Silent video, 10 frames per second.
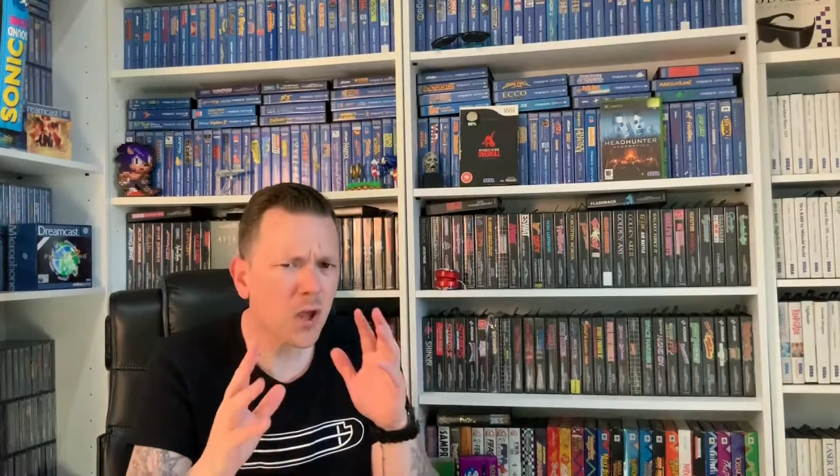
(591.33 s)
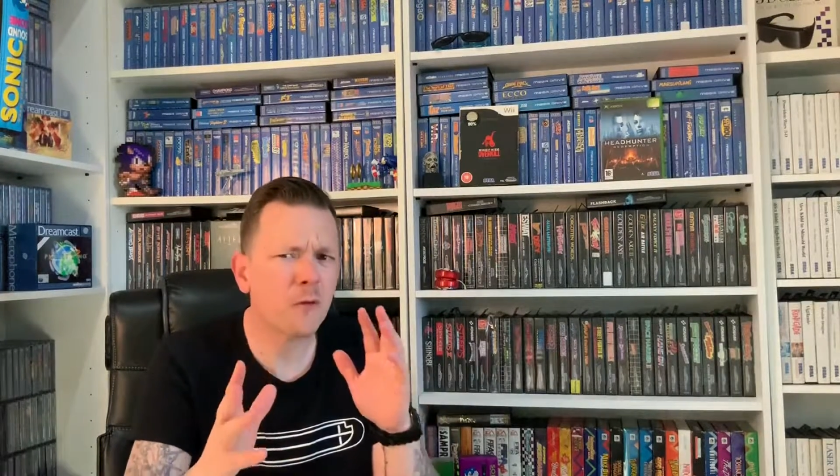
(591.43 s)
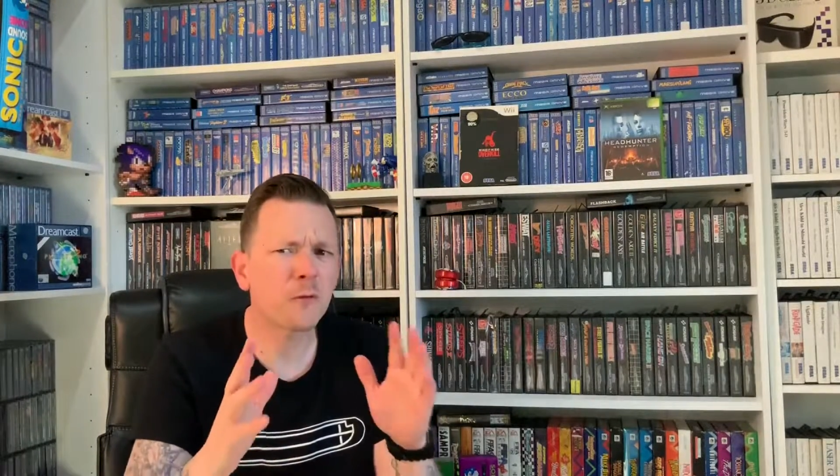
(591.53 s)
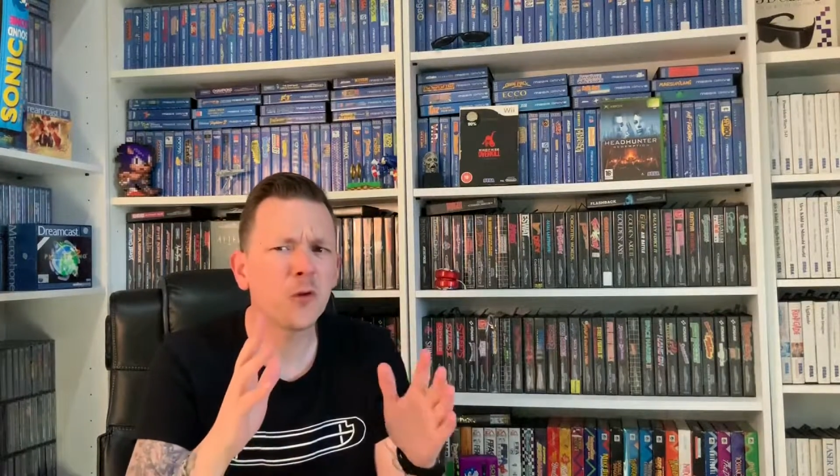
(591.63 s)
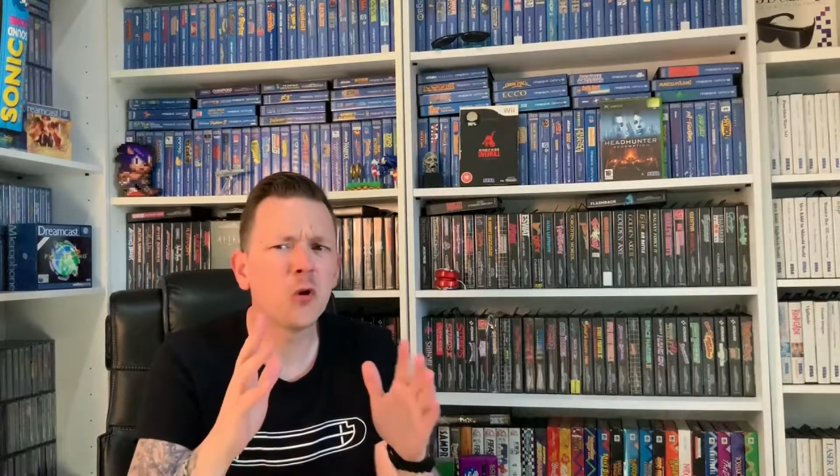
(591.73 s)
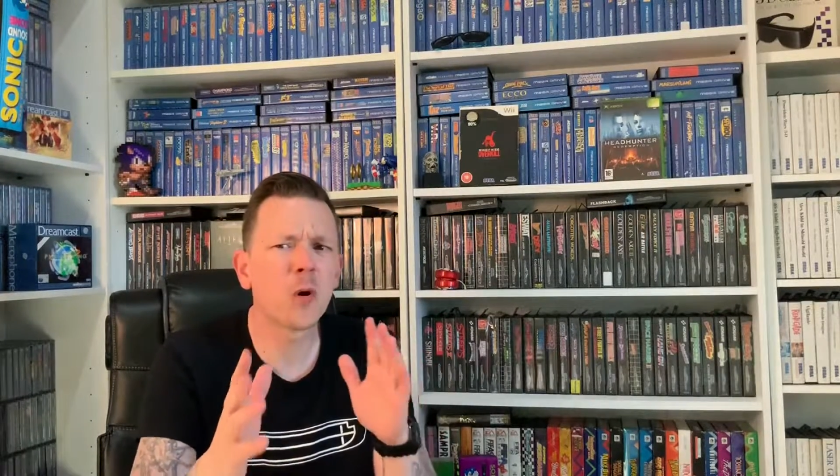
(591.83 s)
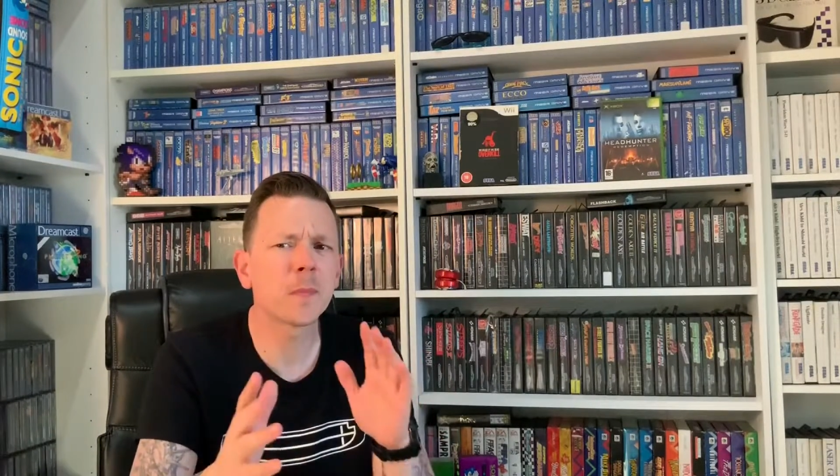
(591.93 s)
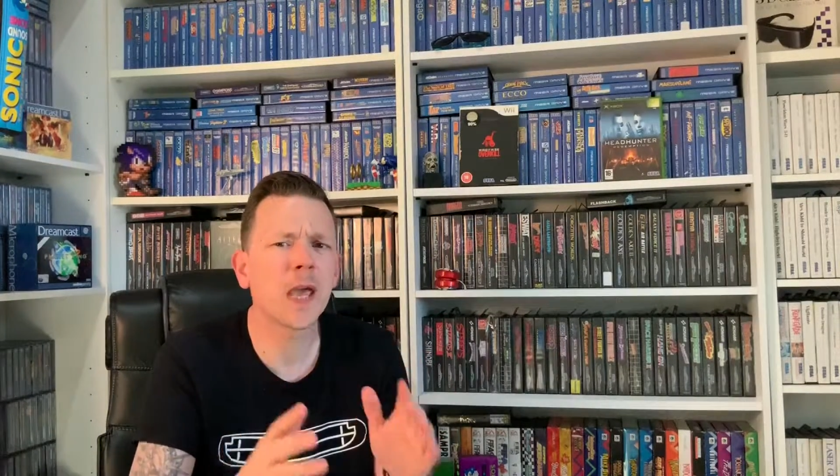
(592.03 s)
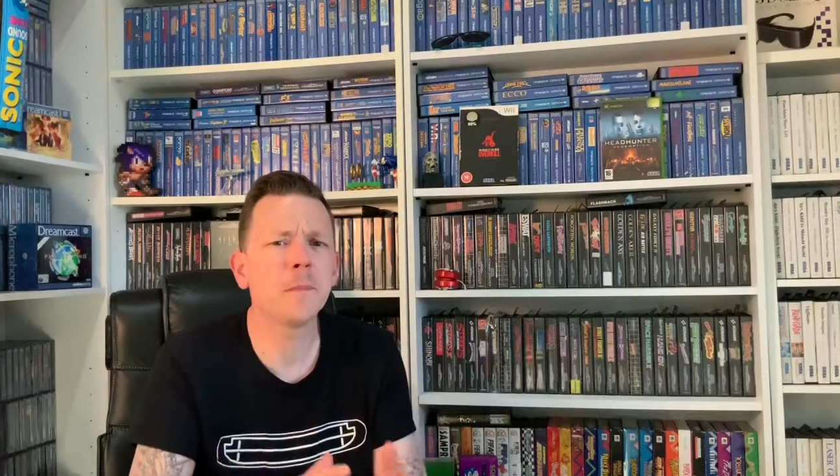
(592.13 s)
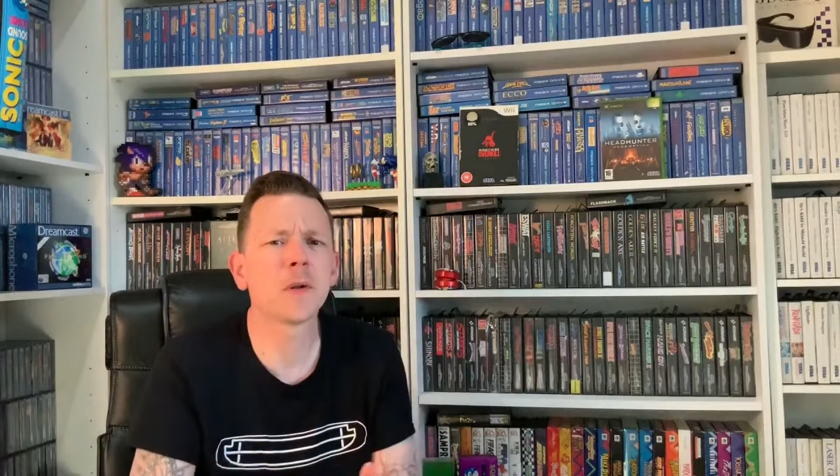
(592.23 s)
A few I'm
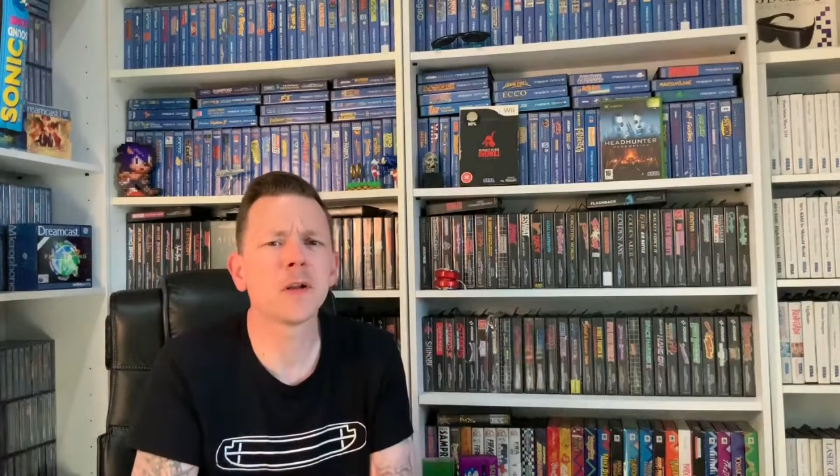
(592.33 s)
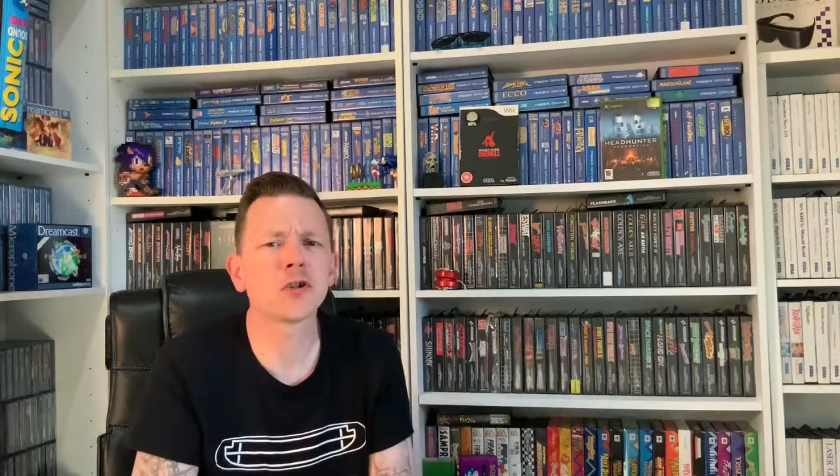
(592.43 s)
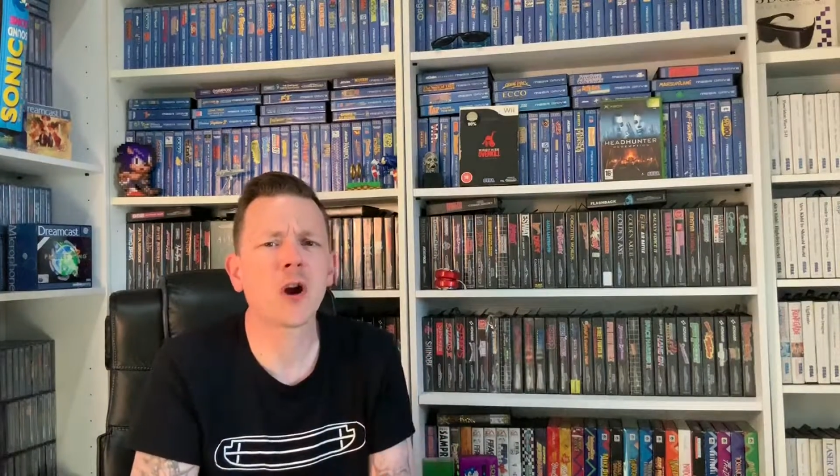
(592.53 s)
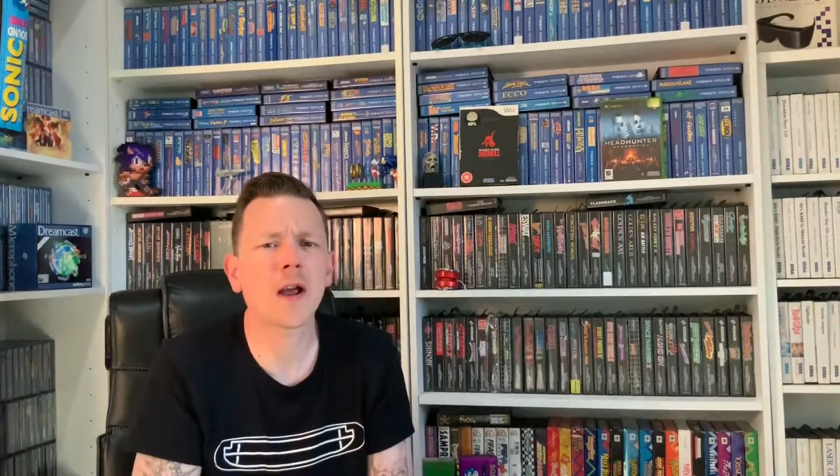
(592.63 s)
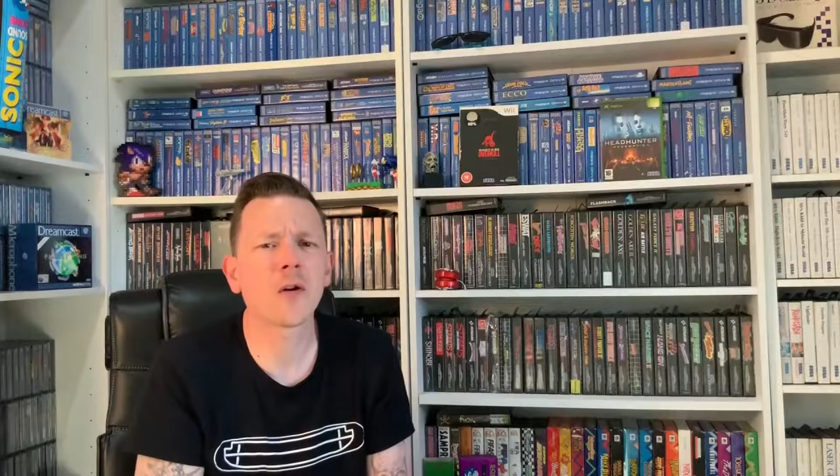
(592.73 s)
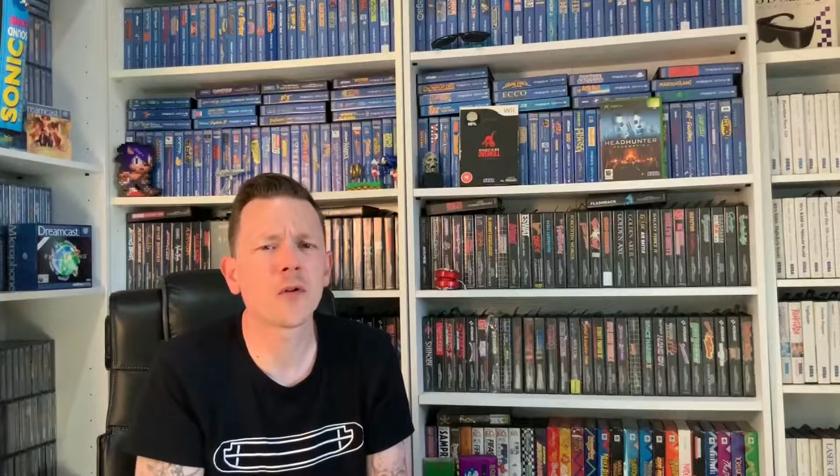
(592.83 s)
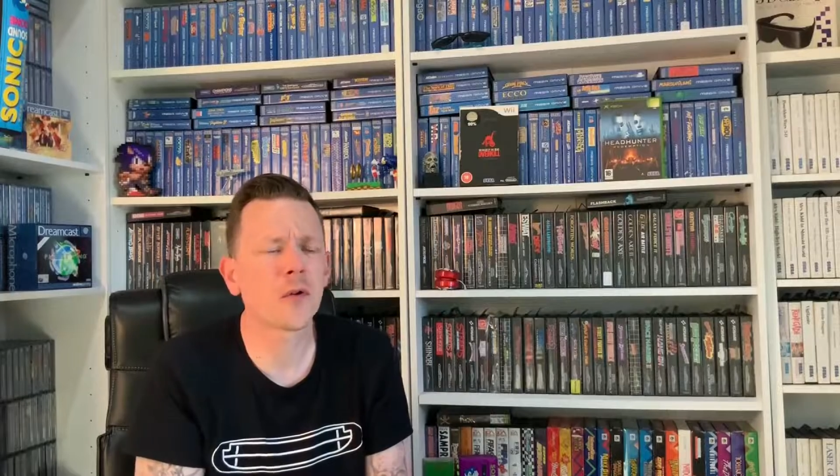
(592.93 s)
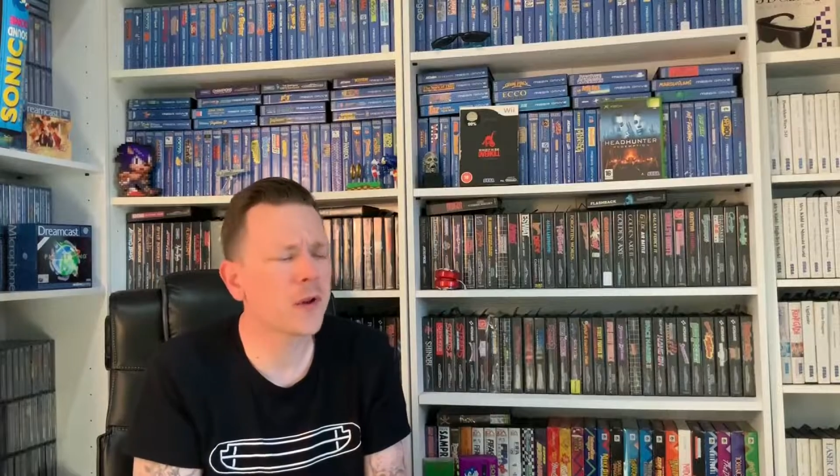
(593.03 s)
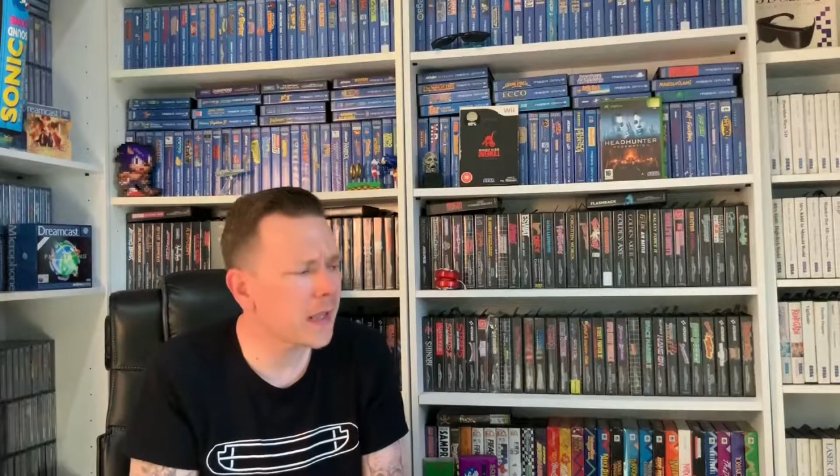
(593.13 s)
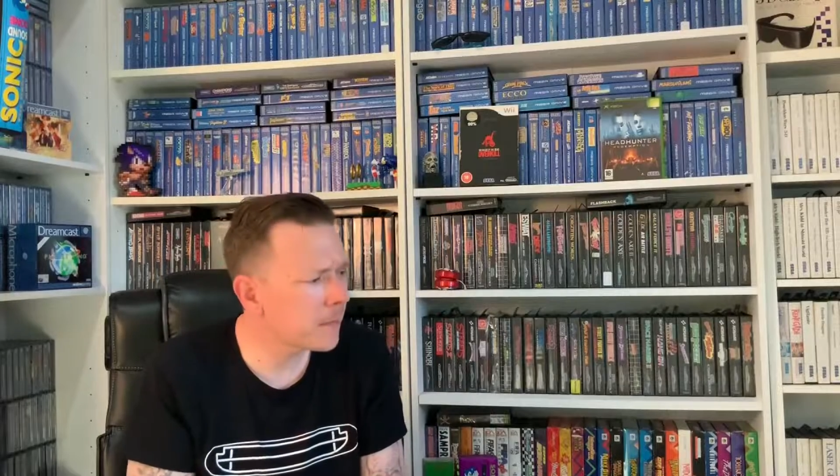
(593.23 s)
keeping a track on
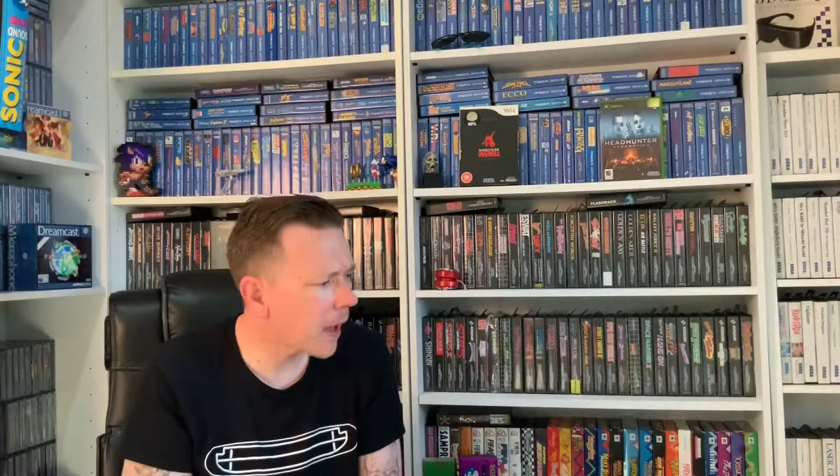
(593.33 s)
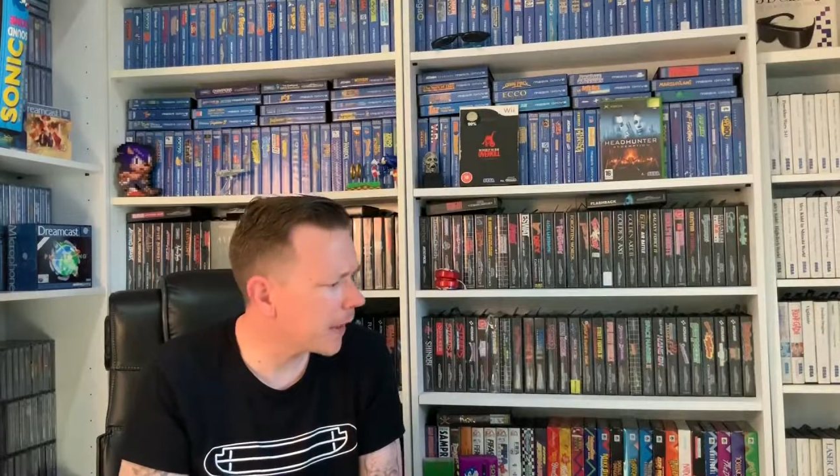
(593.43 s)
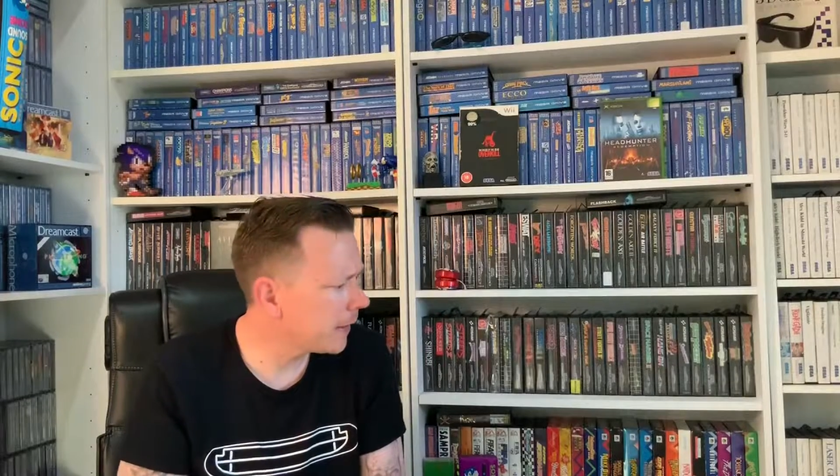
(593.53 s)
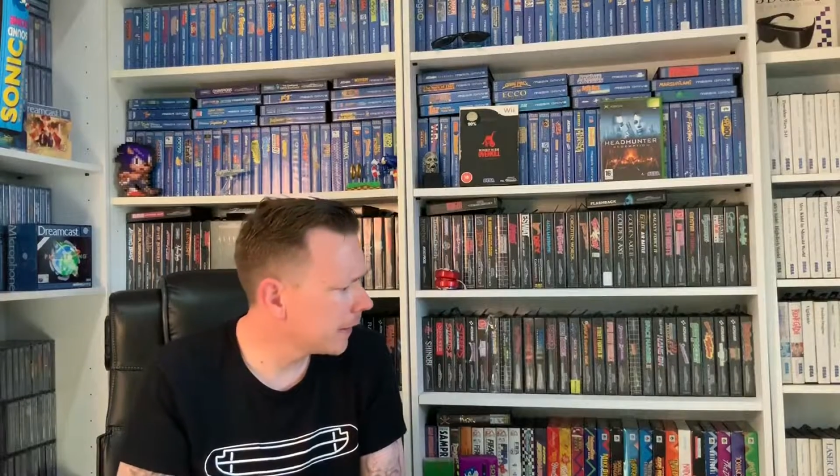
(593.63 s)
eBay.